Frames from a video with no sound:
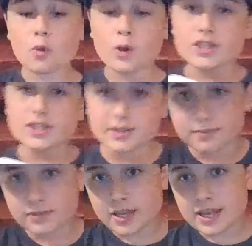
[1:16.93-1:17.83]
which
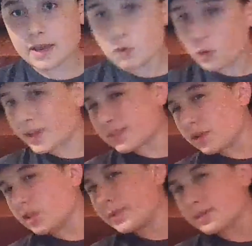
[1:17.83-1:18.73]
will be
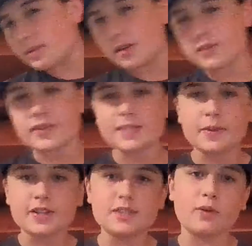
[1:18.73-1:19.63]
a little bit smaller than this,
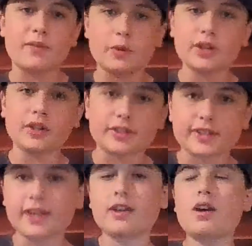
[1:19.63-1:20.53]
but this is roughly what it looks
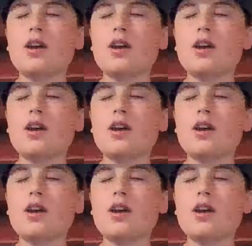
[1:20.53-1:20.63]
like.